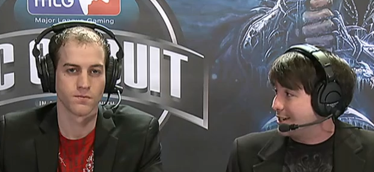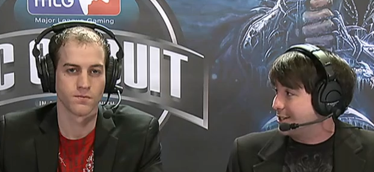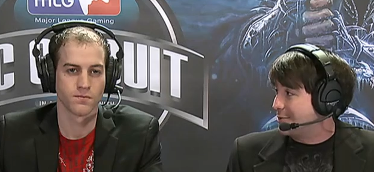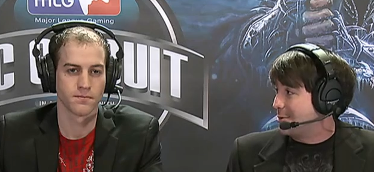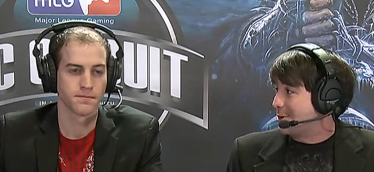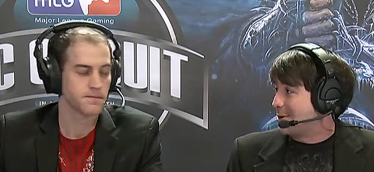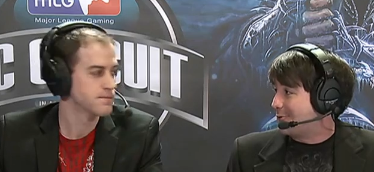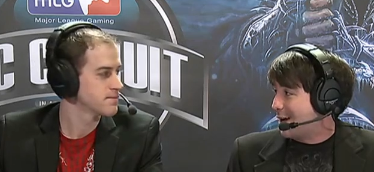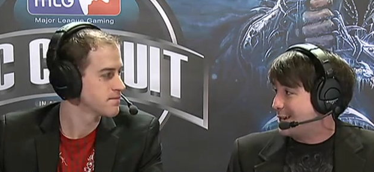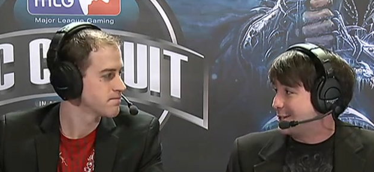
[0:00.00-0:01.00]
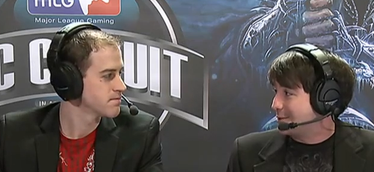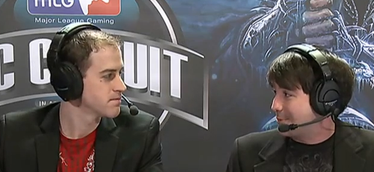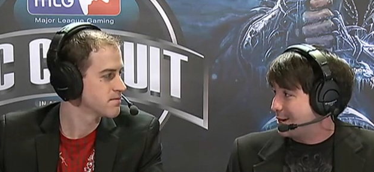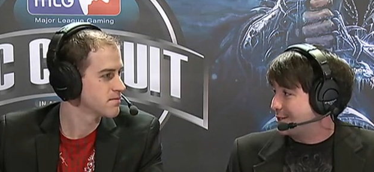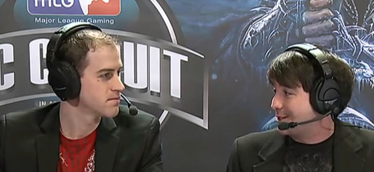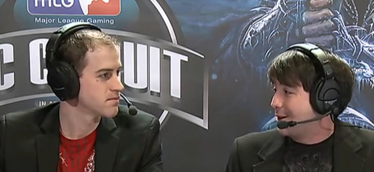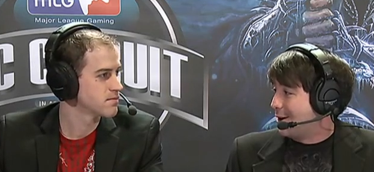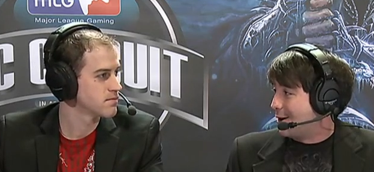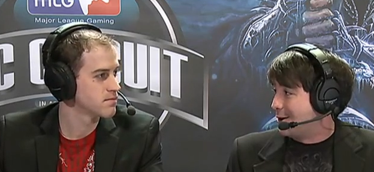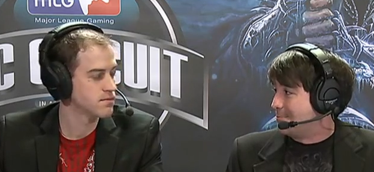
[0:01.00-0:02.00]
Speaker 1: going to be one of the fastest paced
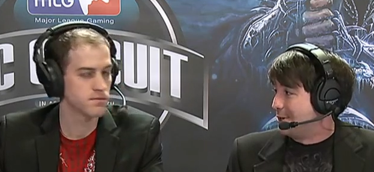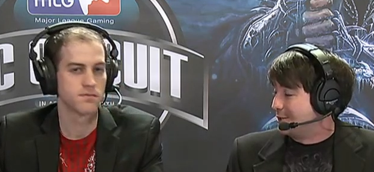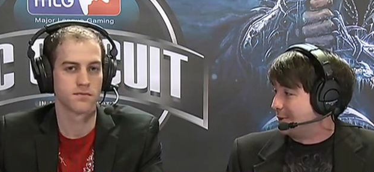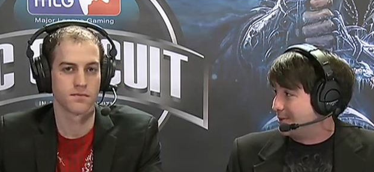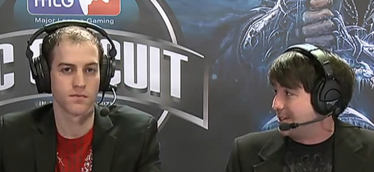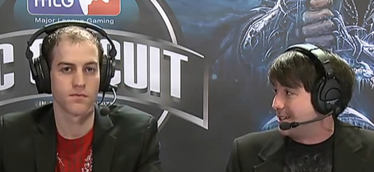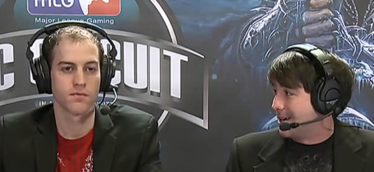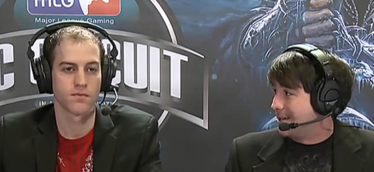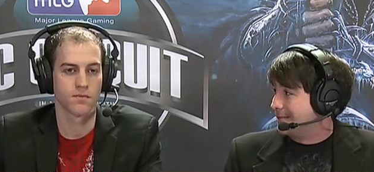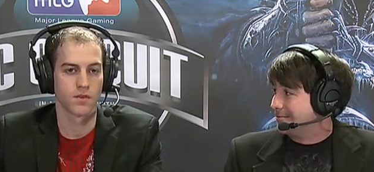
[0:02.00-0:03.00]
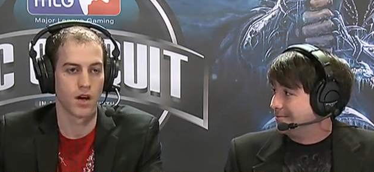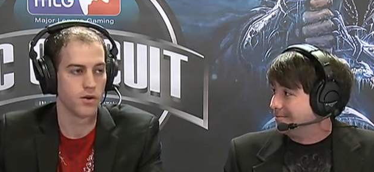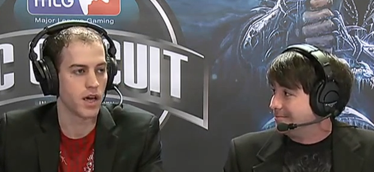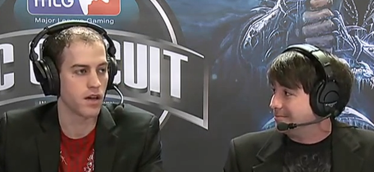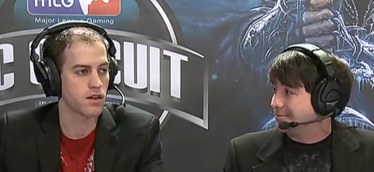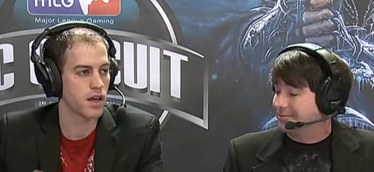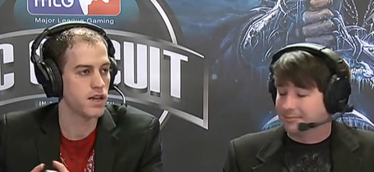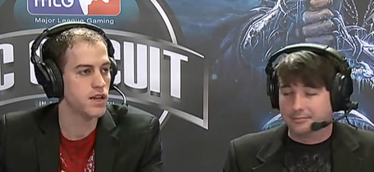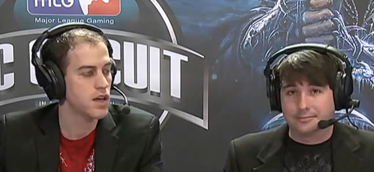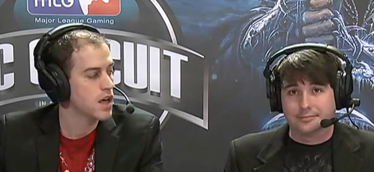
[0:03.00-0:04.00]
RMPs we've seen yet.
Speaker 2: Oh, yeah.
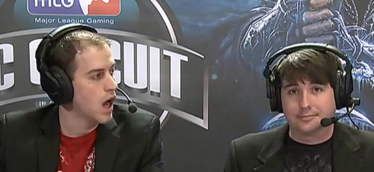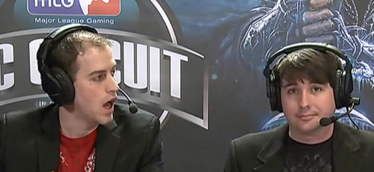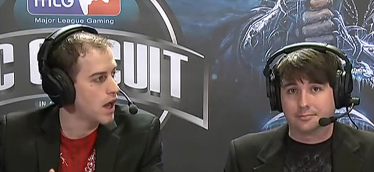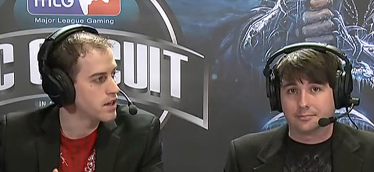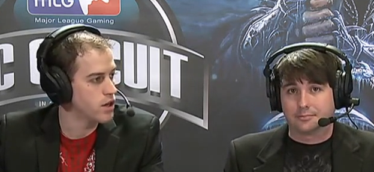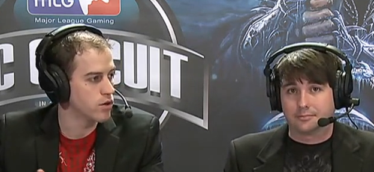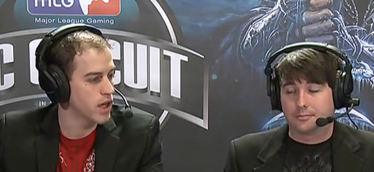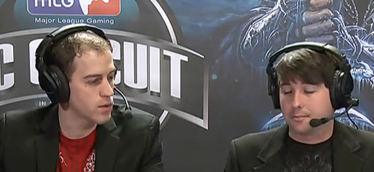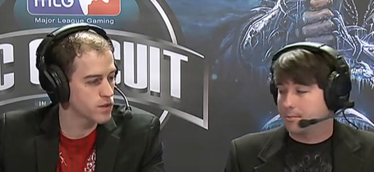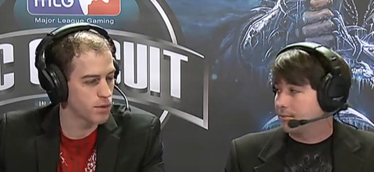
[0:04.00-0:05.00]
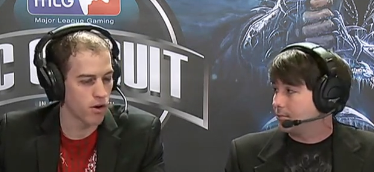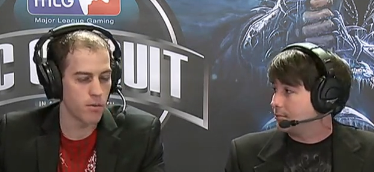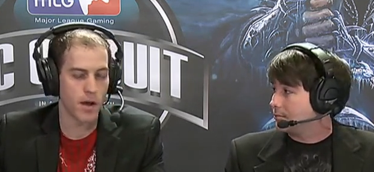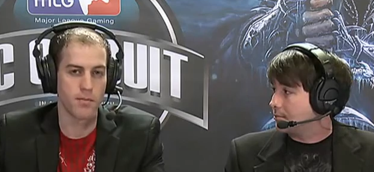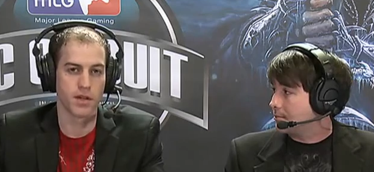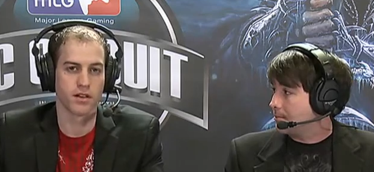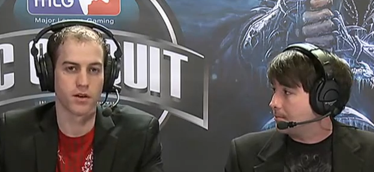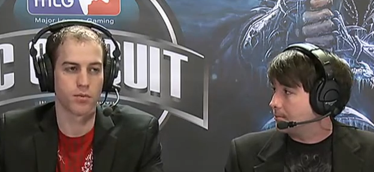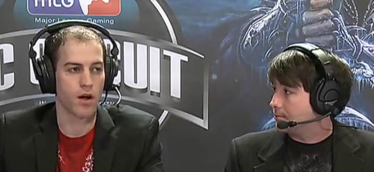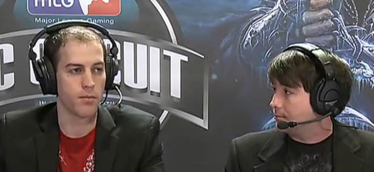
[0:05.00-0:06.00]
And, uh, you know, language barrier might be a
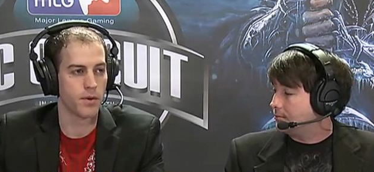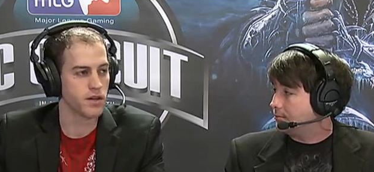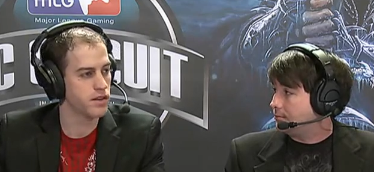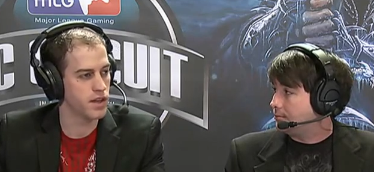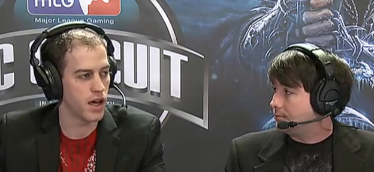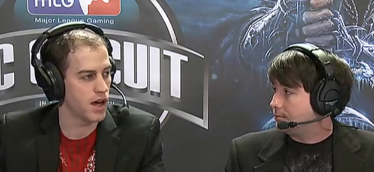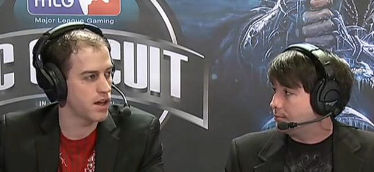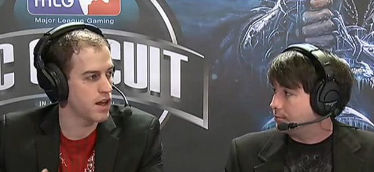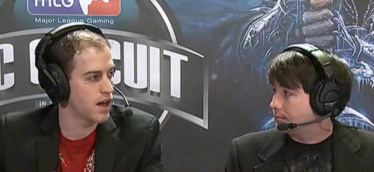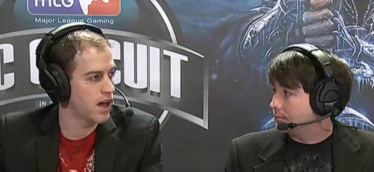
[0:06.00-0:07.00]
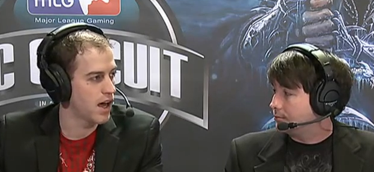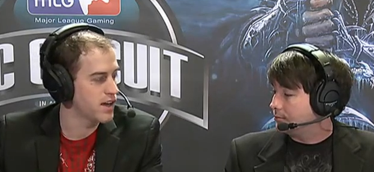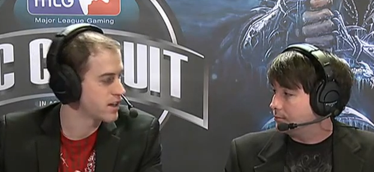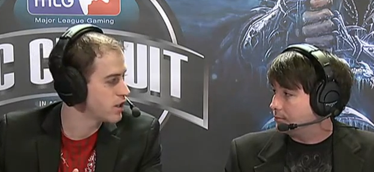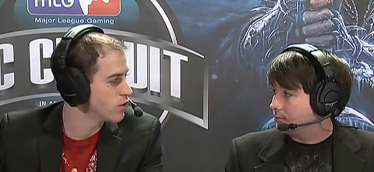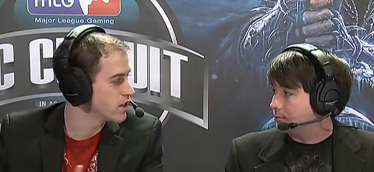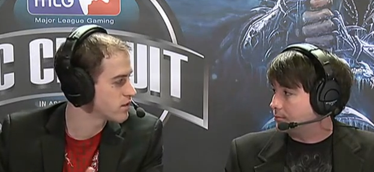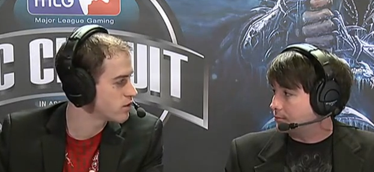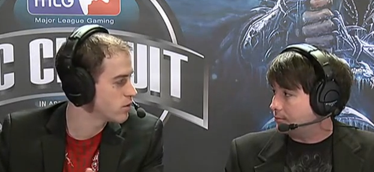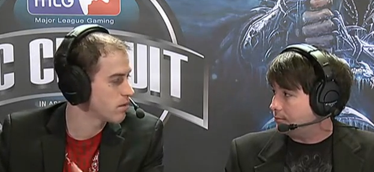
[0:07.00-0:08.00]
little problem, but. Uh, I can only
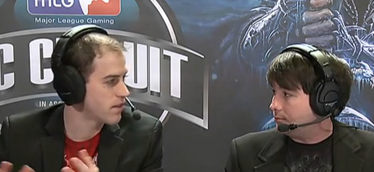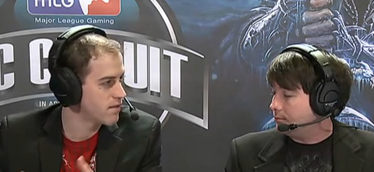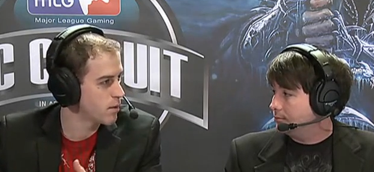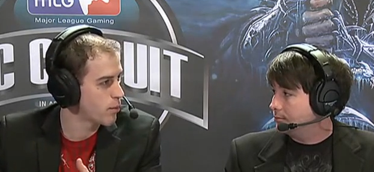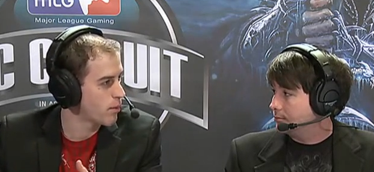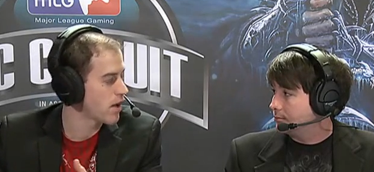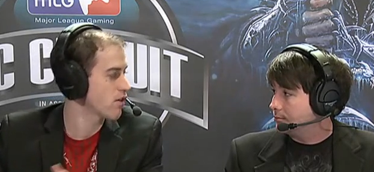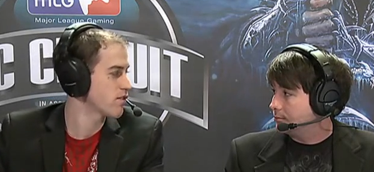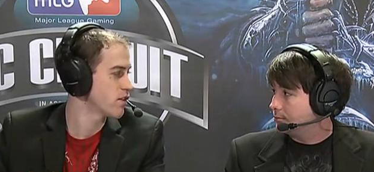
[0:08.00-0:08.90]
assume that they've been preparing for